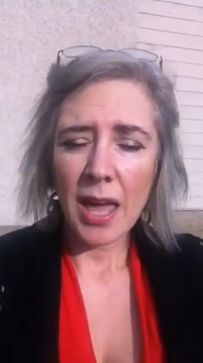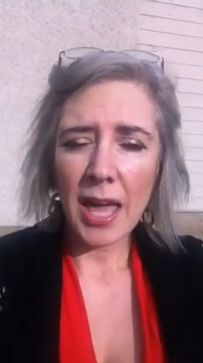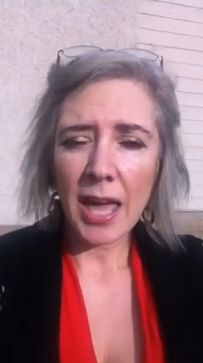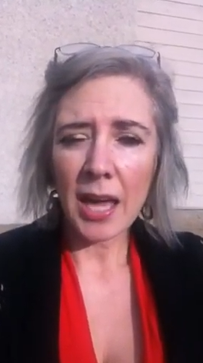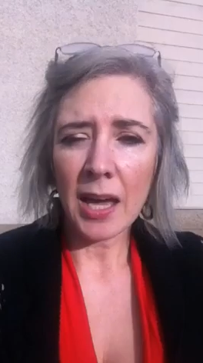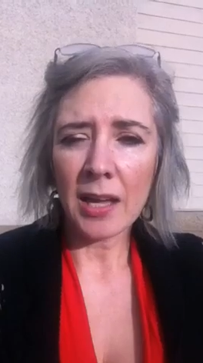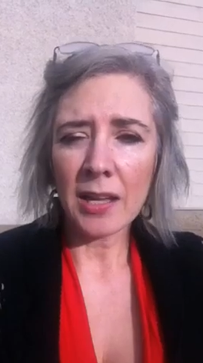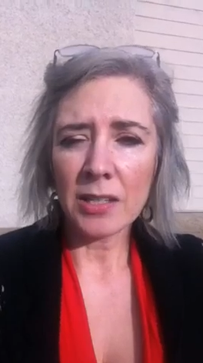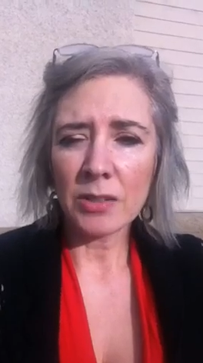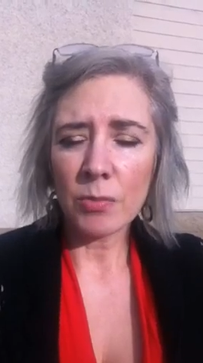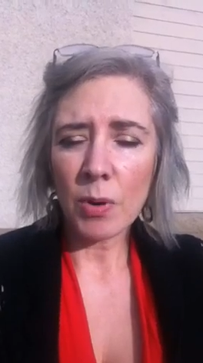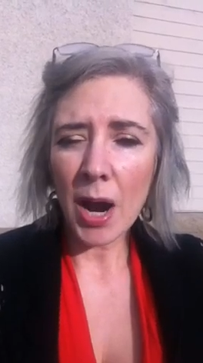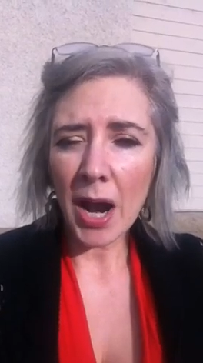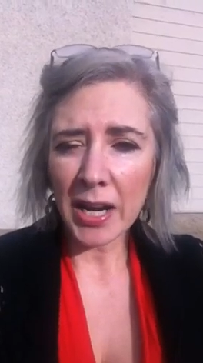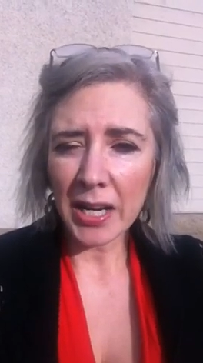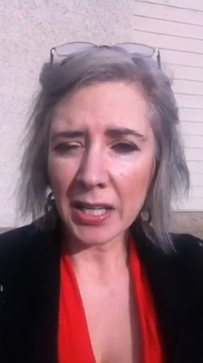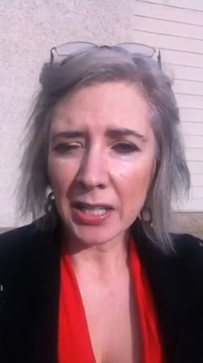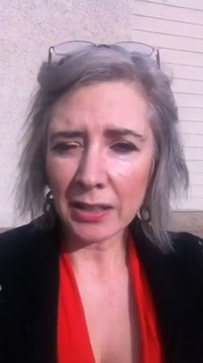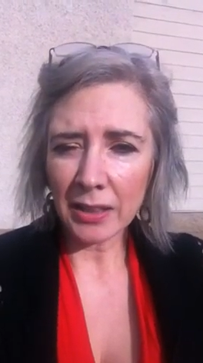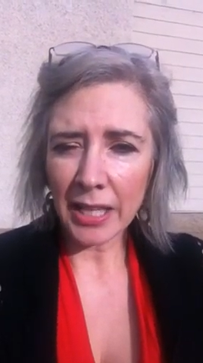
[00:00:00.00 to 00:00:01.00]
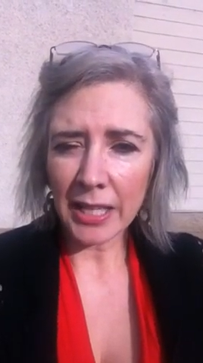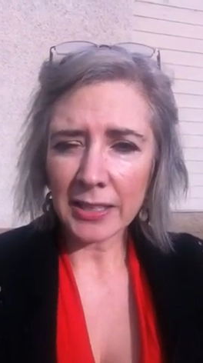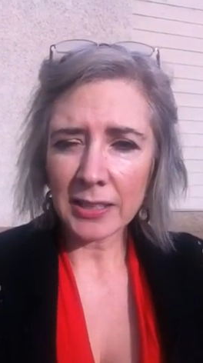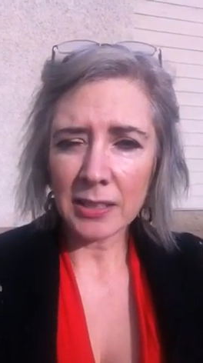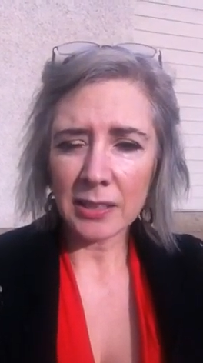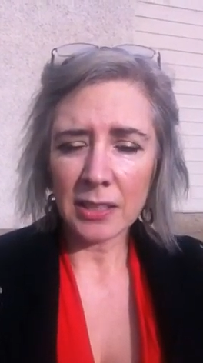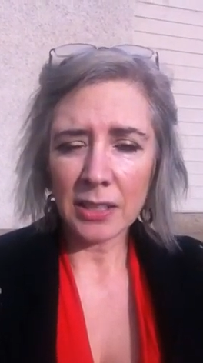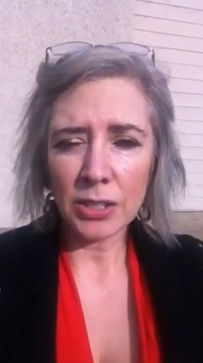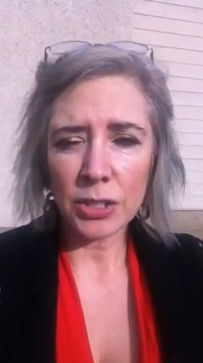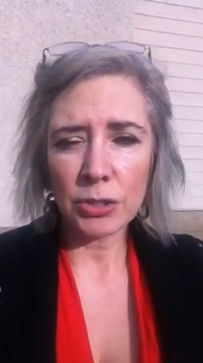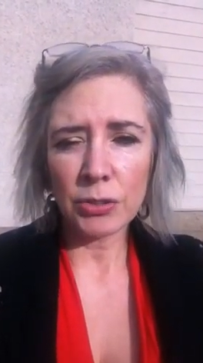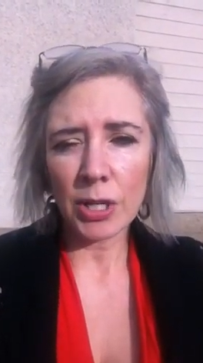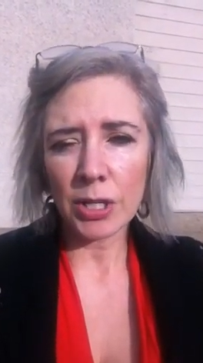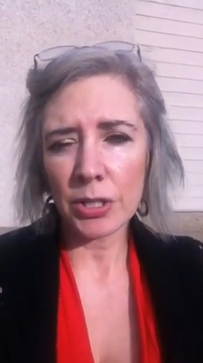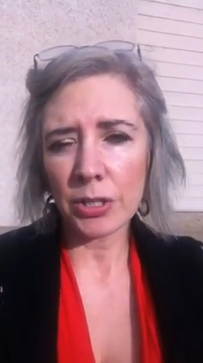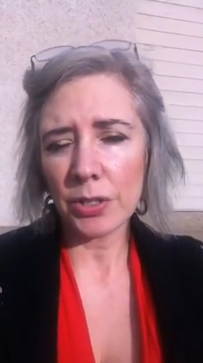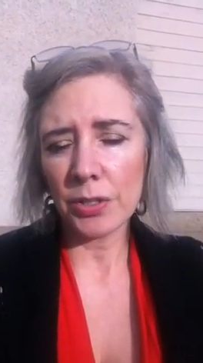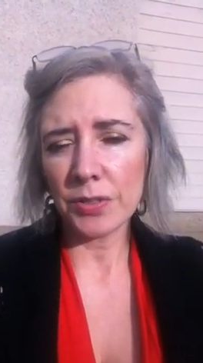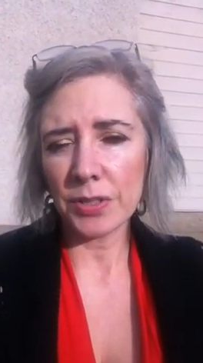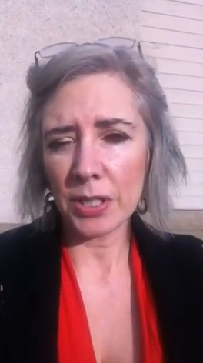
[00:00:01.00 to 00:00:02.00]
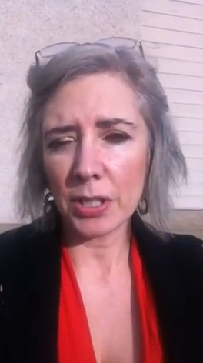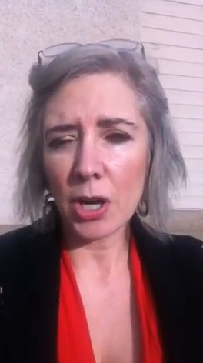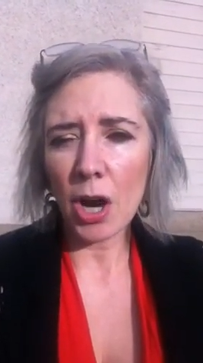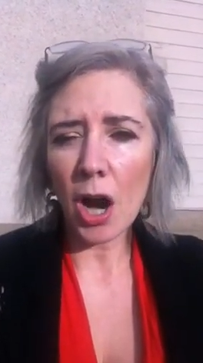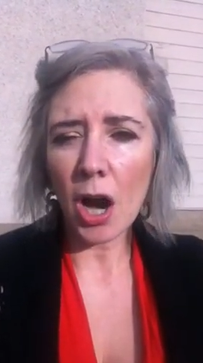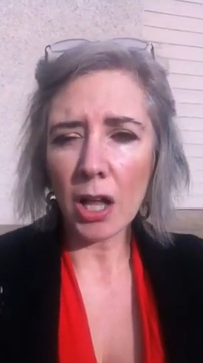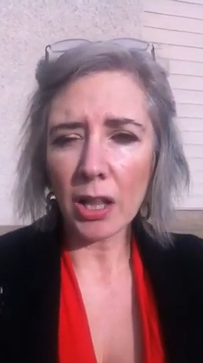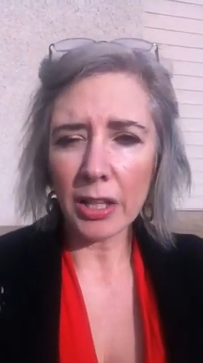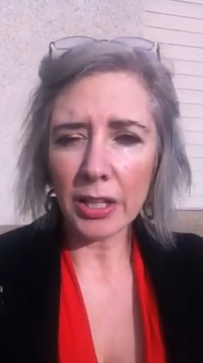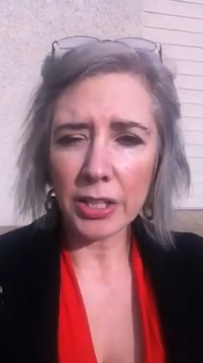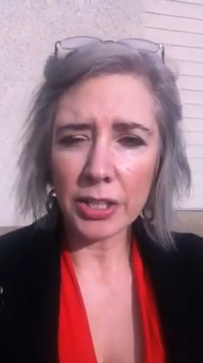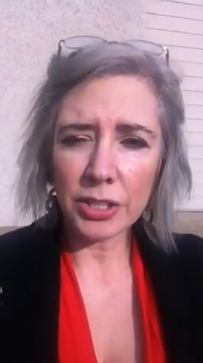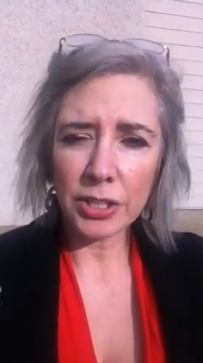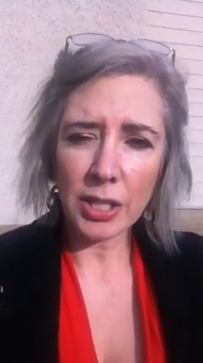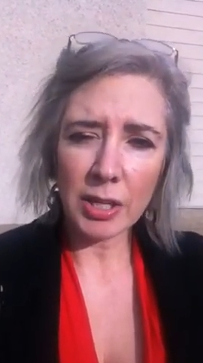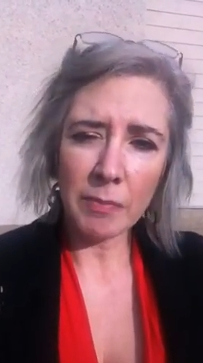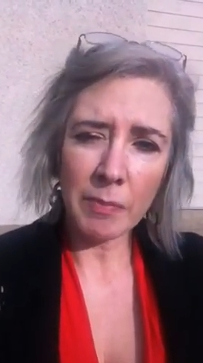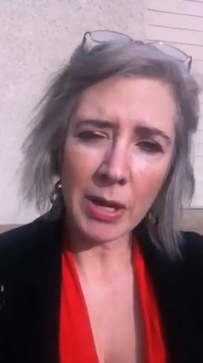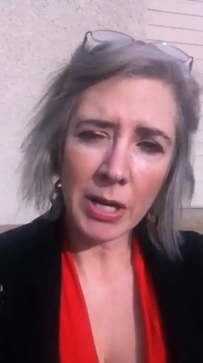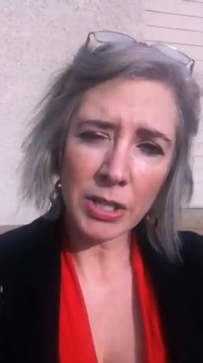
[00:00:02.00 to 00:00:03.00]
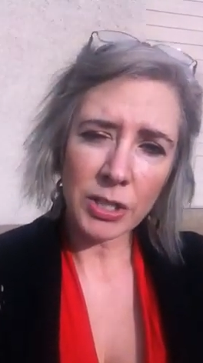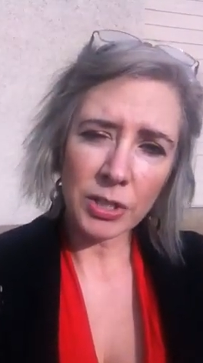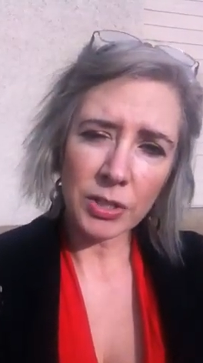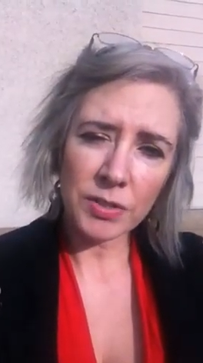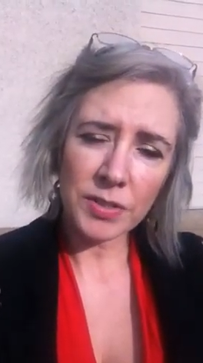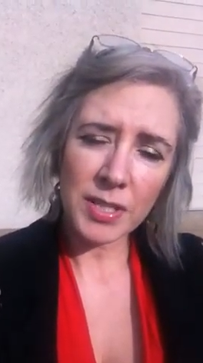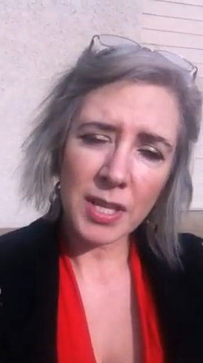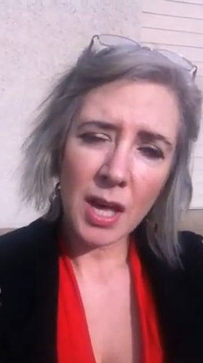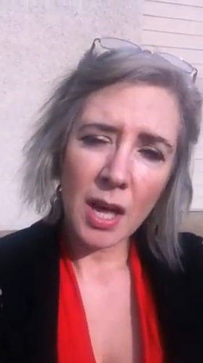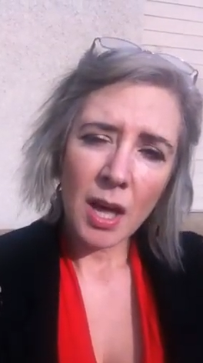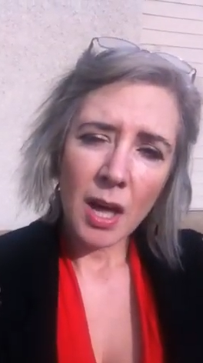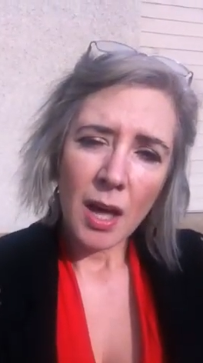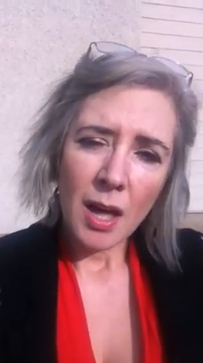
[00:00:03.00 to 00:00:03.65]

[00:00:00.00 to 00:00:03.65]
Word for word: and riding lesson instructors and college mentors.